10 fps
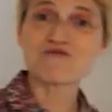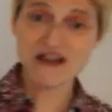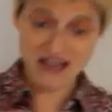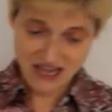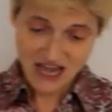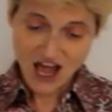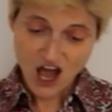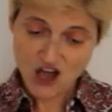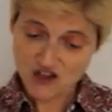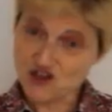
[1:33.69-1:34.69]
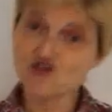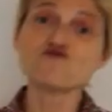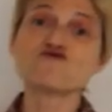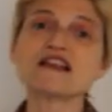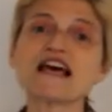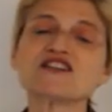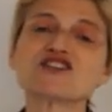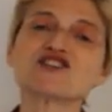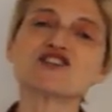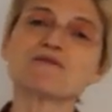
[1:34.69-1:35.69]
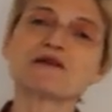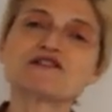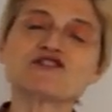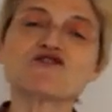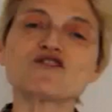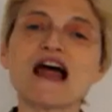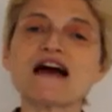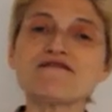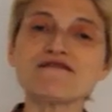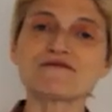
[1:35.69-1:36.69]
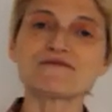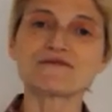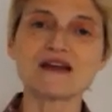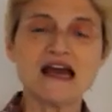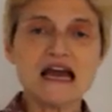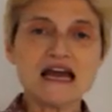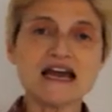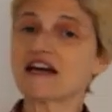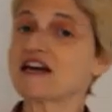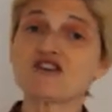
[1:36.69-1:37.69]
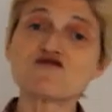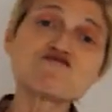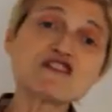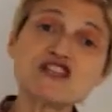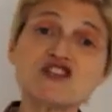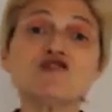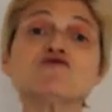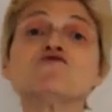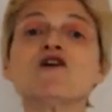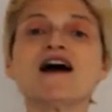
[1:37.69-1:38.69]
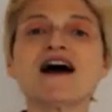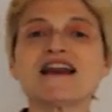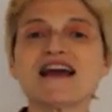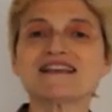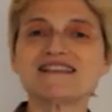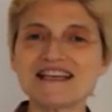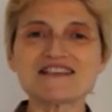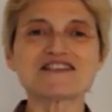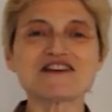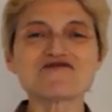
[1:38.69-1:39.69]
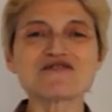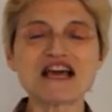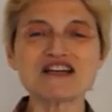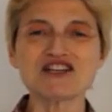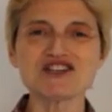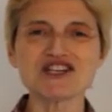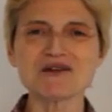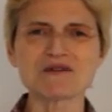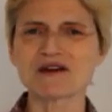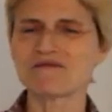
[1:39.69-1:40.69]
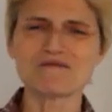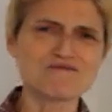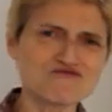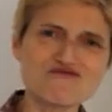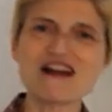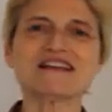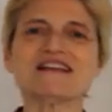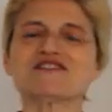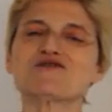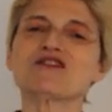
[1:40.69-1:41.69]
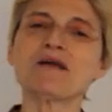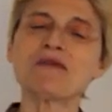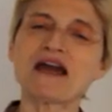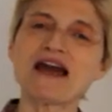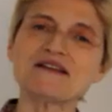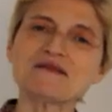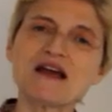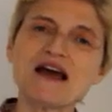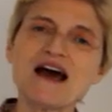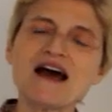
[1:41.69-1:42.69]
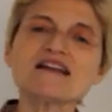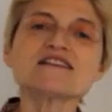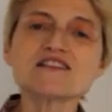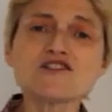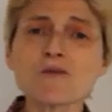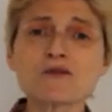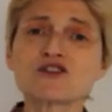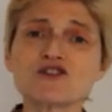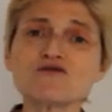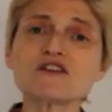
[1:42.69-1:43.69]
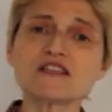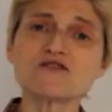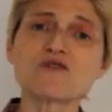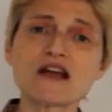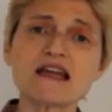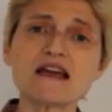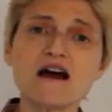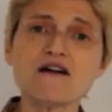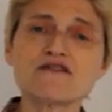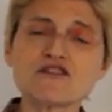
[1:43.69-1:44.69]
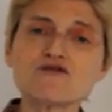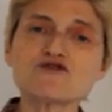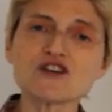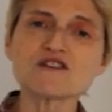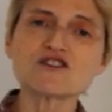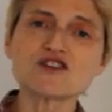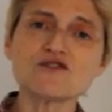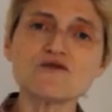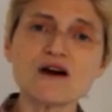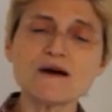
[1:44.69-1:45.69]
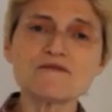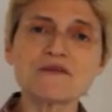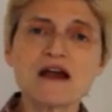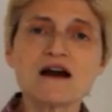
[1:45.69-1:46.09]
bring a new relationship into your life. It can renew an existing relationship, can brighten it all up again. And it's an opportunity really for you just to